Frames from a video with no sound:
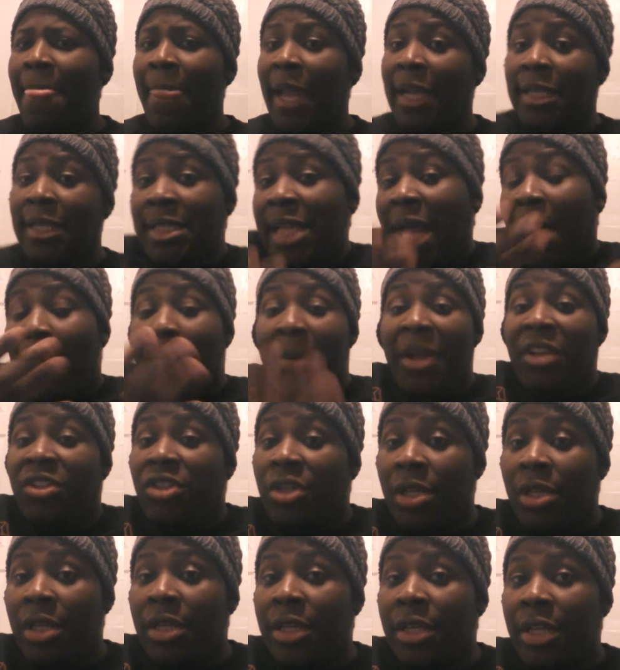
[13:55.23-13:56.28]
It's not
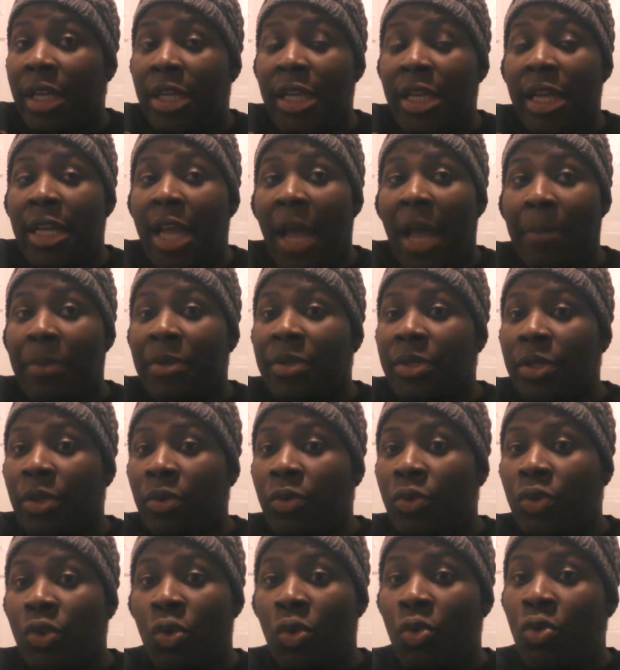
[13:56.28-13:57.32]
mentioned in the
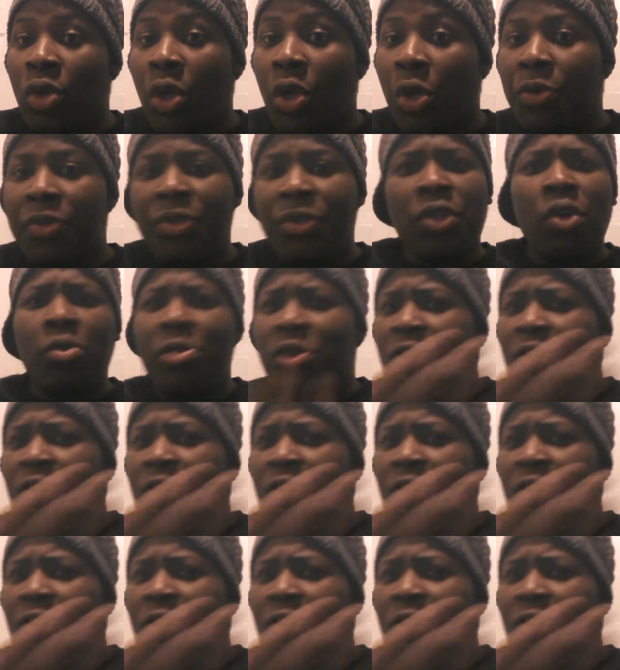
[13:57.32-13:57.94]
episode, so who knows? So